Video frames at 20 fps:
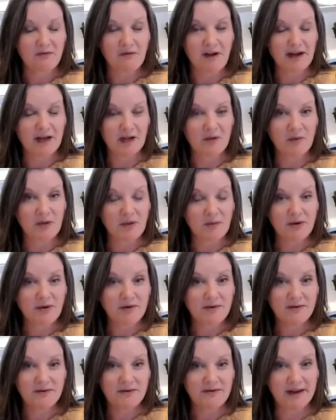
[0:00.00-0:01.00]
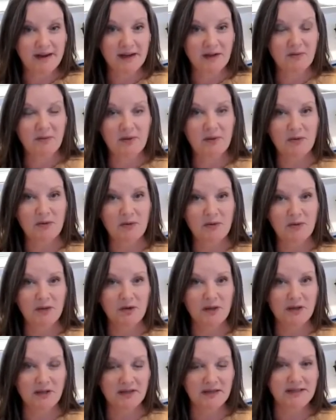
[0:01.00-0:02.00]
finding people
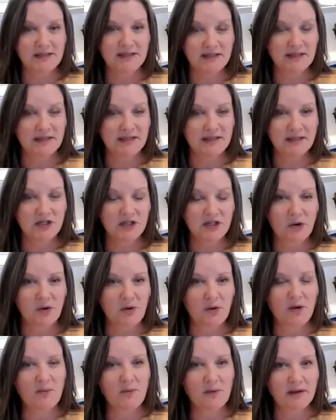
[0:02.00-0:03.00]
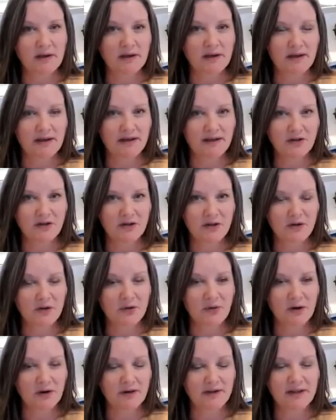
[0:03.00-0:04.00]
who can consistently show up and
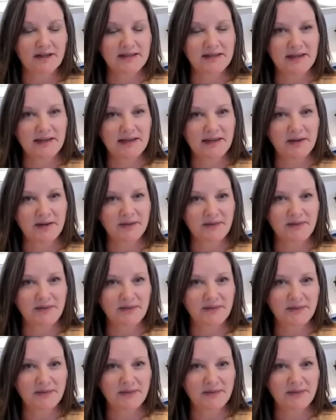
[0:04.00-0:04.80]
do the work that's needed.